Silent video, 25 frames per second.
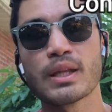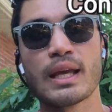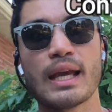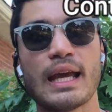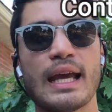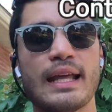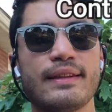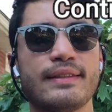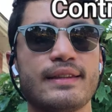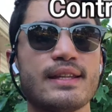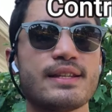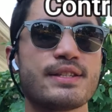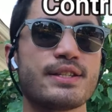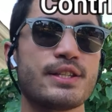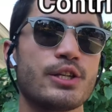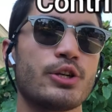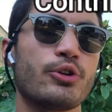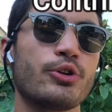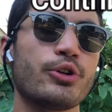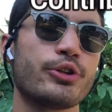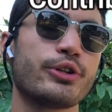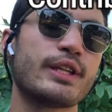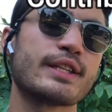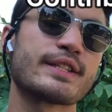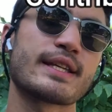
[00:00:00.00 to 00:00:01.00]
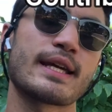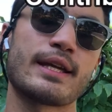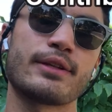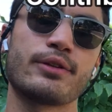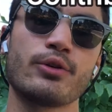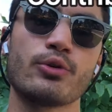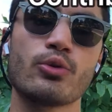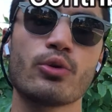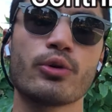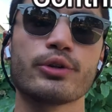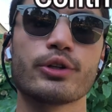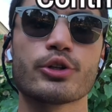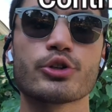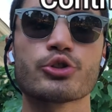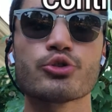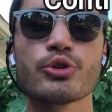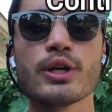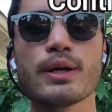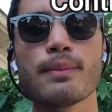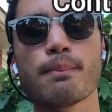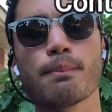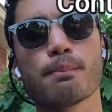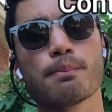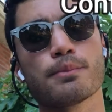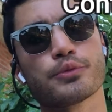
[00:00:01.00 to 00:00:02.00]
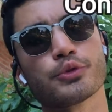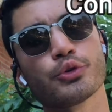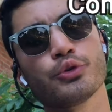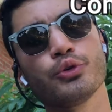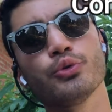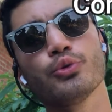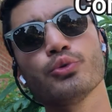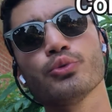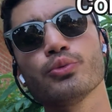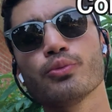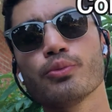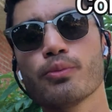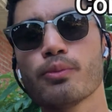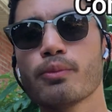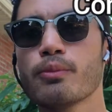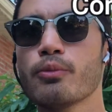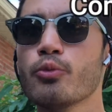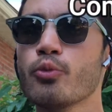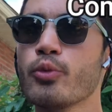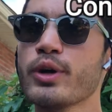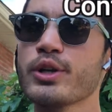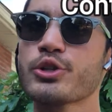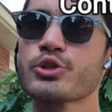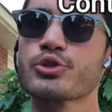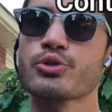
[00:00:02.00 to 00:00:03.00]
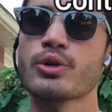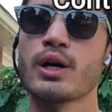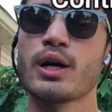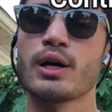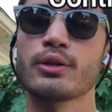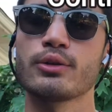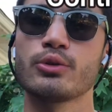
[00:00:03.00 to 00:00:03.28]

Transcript: and this year you decide to go on a trip, so you withdraw